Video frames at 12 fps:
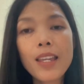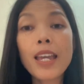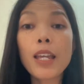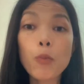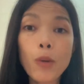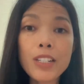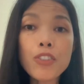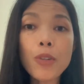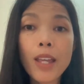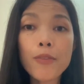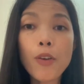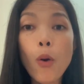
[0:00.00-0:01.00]
And once you
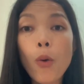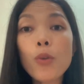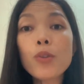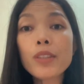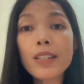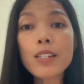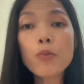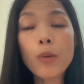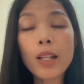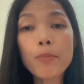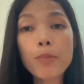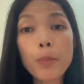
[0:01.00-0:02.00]
have all this
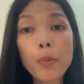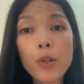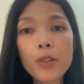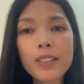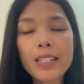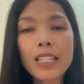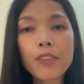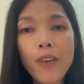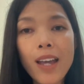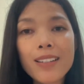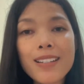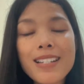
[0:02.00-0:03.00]
well prepared in
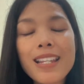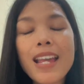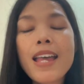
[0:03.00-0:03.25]
advance,